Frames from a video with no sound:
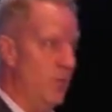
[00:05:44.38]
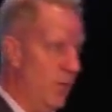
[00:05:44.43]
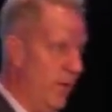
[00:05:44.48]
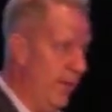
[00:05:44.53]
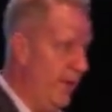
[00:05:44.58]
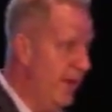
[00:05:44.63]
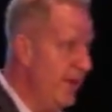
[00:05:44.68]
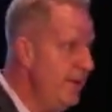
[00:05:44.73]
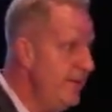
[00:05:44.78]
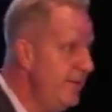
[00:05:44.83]

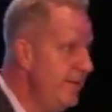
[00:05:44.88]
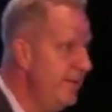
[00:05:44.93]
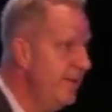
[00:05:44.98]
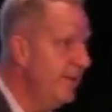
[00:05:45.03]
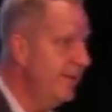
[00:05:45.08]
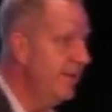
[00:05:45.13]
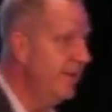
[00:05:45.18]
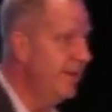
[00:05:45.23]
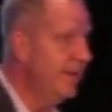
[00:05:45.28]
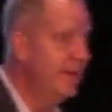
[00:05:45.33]
women,
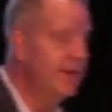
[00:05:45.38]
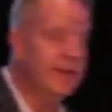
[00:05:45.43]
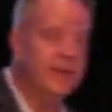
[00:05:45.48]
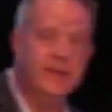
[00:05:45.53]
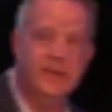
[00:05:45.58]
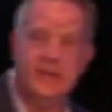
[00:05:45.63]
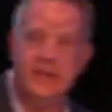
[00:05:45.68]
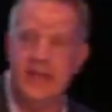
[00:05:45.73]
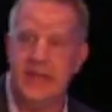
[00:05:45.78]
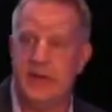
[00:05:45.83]

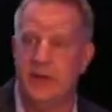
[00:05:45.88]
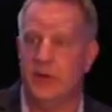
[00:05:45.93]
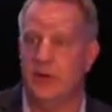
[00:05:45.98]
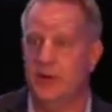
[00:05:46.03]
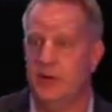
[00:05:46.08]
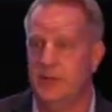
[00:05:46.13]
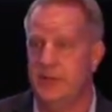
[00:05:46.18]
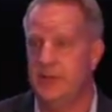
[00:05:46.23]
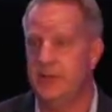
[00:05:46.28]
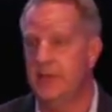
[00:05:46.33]

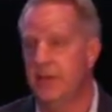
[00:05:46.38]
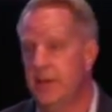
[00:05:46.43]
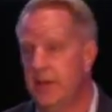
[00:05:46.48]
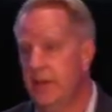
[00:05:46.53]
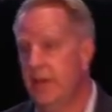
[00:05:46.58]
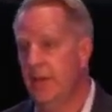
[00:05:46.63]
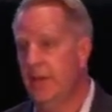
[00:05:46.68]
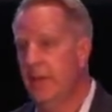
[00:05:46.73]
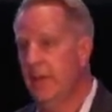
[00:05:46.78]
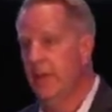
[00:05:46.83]
leaders,
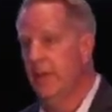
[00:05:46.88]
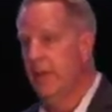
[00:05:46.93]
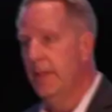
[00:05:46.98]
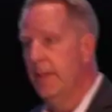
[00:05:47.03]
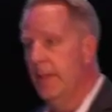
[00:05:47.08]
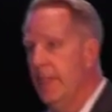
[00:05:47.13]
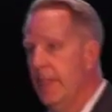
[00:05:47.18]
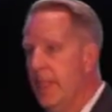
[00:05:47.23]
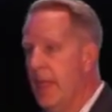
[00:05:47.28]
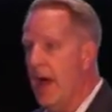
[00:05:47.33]

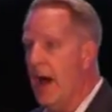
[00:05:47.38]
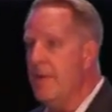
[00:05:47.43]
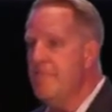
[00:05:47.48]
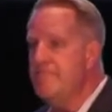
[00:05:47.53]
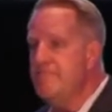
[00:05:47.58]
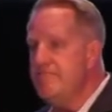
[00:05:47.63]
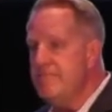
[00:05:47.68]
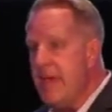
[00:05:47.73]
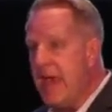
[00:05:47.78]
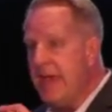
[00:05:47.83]

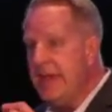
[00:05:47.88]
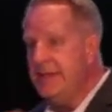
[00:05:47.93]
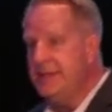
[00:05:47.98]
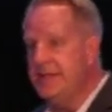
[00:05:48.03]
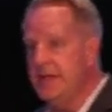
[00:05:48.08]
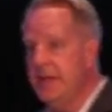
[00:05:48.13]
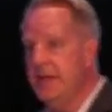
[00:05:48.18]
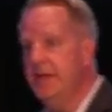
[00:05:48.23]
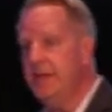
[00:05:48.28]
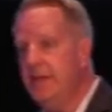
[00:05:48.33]

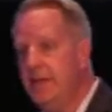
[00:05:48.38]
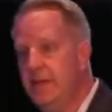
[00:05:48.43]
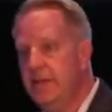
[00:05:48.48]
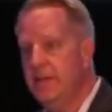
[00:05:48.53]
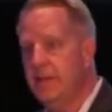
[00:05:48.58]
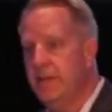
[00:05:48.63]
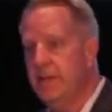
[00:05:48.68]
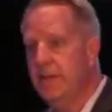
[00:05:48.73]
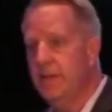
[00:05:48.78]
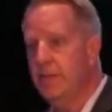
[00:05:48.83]
amazing
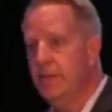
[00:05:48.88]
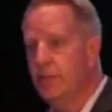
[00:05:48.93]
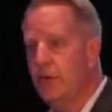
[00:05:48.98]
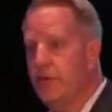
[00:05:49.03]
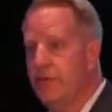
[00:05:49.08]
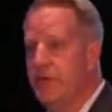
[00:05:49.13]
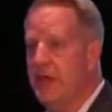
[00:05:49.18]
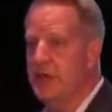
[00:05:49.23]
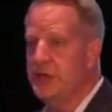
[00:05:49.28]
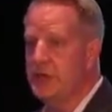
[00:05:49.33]

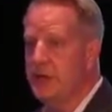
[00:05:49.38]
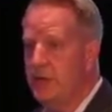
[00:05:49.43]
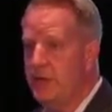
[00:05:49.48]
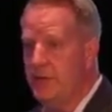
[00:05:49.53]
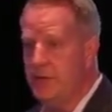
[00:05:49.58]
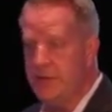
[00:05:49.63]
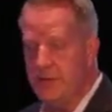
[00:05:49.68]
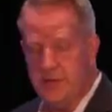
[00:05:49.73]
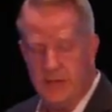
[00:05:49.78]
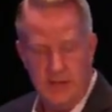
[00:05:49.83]

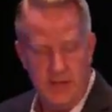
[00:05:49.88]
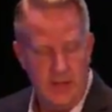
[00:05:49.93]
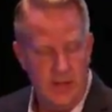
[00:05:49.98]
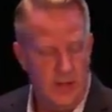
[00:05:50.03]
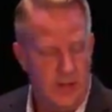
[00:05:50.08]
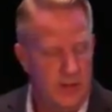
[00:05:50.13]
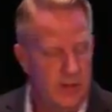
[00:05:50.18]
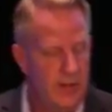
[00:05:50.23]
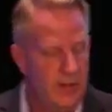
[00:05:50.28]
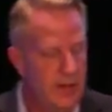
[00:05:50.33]
professionals,
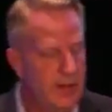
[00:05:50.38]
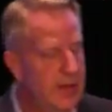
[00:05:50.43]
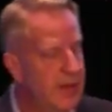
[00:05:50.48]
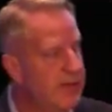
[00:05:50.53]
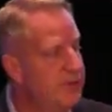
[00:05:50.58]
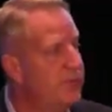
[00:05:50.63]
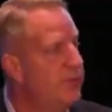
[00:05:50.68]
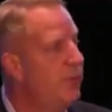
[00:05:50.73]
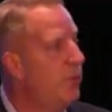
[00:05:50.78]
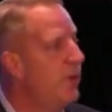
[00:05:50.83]

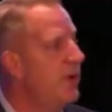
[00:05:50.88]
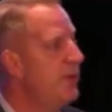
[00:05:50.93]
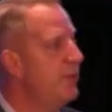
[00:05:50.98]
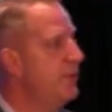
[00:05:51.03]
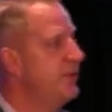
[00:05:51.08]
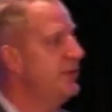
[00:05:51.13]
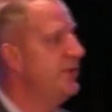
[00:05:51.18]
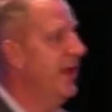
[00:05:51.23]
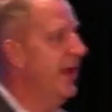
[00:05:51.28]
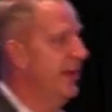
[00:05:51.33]
is
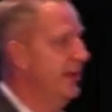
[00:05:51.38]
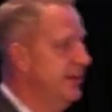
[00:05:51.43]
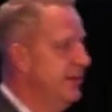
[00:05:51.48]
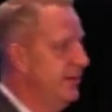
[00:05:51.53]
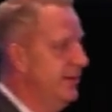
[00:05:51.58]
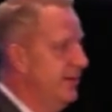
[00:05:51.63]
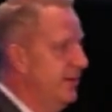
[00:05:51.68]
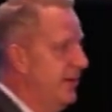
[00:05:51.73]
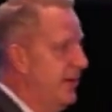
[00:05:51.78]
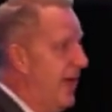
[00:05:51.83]

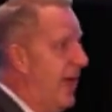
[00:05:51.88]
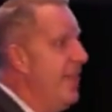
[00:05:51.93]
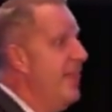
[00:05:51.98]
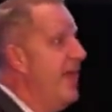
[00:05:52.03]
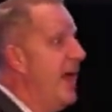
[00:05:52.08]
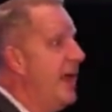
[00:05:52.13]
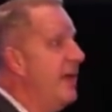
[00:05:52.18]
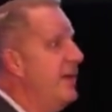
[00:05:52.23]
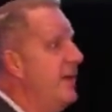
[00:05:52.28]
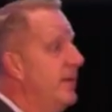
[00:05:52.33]
40%.
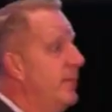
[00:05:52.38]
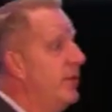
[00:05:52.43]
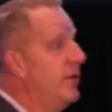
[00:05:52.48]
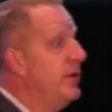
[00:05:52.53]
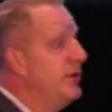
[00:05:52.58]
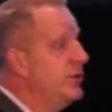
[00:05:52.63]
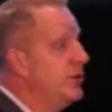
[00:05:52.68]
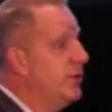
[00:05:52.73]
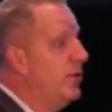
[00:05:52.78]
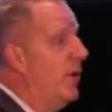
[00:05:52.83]
And that number
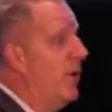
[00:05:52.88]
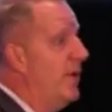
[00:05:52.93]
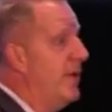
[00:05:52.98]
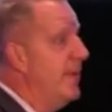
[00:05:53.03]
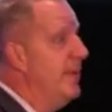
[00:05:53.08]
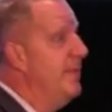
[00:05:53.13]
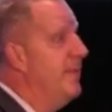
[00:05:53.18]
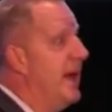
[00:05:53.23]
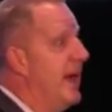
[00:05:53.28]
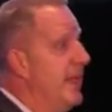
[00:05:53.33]
is
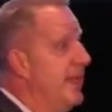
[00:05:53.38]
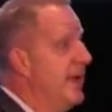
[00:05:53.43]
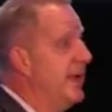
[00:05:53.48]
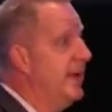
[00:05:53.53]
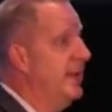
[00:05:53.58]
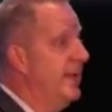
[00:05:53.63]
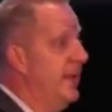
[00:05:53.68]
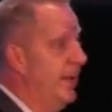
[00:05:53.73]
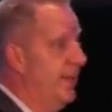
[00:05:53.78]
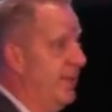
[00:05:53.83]
growing by the
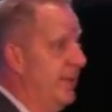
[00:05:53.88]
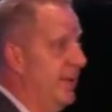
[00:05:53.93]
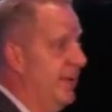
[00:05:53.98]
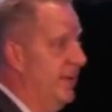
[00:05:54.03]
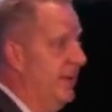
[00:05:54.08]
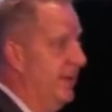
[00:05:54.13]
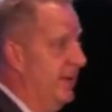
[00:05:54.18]
clip.